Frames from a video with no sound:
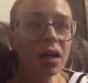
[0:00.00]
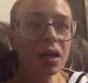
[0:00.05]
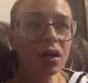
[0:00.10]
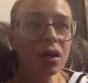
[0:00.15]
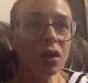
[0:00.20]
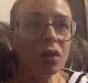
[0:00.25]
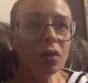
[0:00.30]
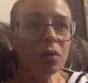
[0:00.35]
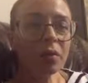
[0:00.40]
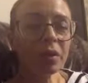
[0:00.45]
You
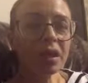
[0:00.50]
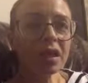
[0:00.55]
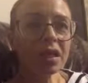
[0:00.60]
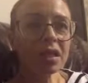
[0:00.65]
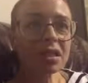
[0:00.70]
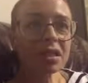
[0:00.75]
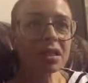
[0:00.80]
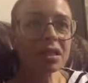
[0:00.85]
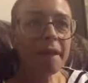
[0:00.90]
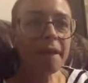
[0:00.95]
know,
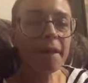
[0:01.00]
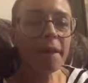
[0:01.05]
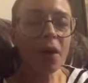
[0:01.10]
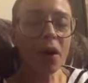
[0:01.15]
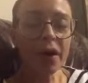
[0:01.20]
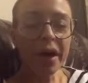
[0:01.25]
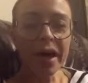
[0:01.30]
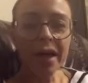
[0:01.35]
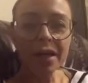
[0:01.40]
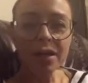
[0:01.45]
because,
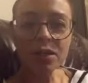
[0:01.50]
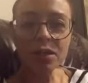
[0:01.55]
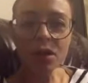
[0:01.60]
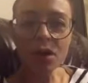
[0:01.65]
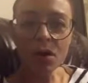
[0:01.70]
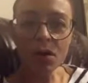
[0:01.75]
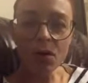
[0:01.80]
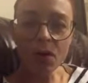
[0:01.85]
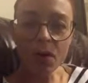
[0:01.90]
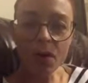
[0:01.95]
okay,
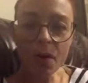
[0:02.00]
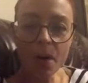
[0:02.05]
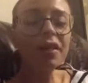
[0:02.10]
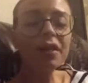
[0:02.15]
so